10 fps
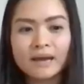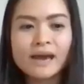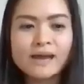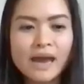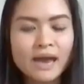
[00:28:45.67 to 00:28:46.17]

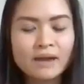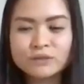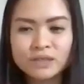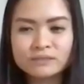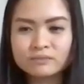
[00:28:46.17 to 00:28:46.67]
I have
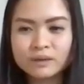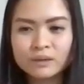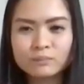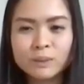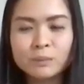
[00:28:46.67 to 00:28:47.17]
just
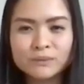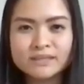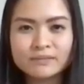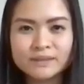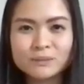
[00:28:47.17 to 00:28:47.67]
people
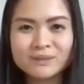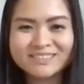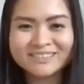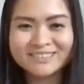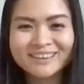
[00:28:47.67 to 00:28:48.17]
stuff as well
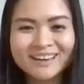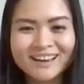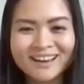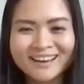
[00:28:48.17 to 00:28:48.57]
too. Yeah.